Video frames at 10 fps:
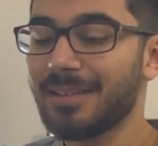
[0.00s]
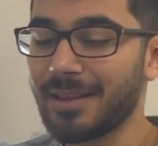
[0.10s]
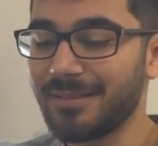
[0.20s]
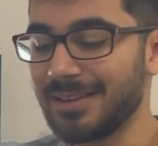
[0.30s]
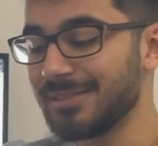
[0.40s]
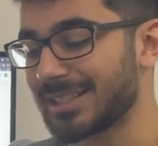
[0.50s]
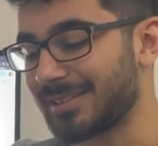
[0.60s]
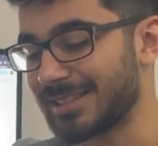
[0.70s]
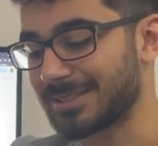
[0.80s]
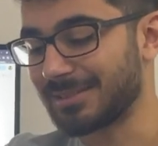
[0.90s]
It was a
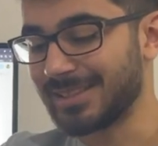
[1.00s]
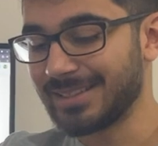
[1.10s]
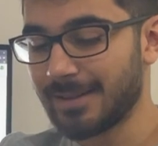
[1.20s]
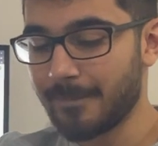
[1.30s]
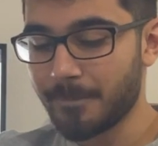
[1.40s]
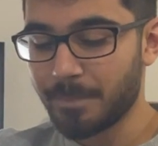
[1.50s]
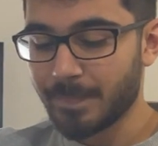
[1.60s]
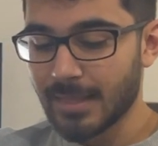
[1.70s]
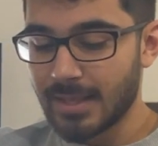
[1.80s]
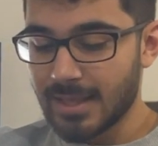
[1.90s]
great story,
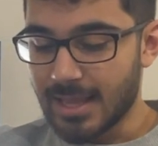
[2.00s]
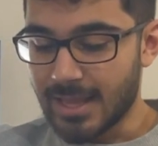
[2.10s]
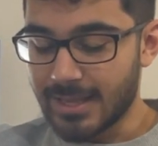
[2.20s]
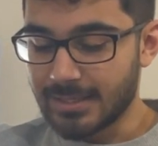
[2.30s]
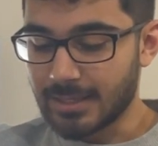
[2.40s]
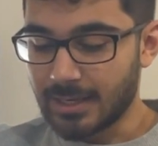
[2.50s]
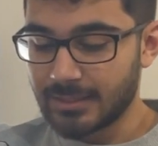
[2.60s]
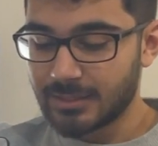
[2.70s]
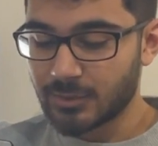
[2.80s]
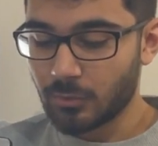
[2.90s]
and I
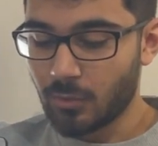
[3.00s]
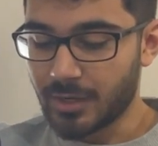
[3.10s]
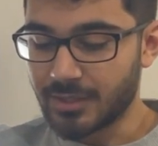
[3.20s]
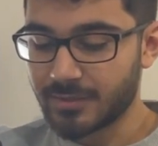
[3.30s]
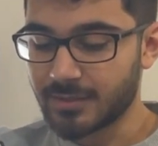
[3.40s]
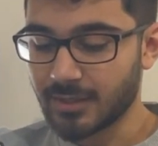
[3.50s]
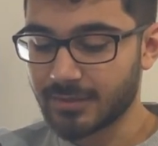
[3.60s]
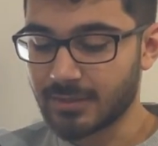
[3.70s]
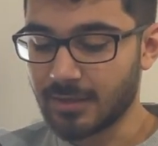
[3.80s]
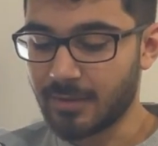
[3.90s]
saw a
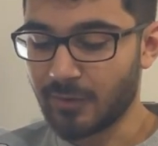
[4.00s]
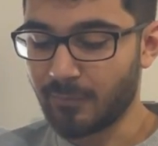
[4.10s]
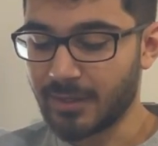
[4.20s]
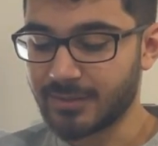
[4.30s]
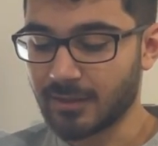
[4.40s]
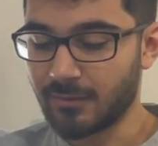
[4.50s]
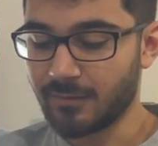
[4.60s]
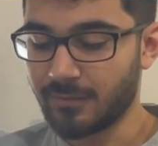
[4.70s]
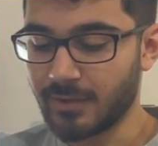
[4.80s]
disgusting amount of myself